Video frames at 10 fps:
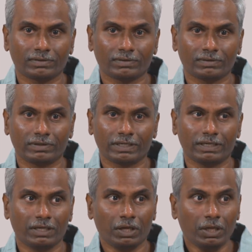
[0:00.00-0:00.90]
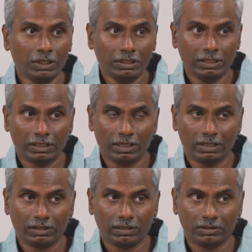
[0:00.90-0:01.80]
Okay.
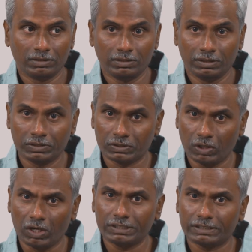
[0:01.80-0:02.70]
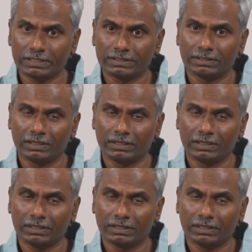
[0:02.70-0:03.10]
It is not just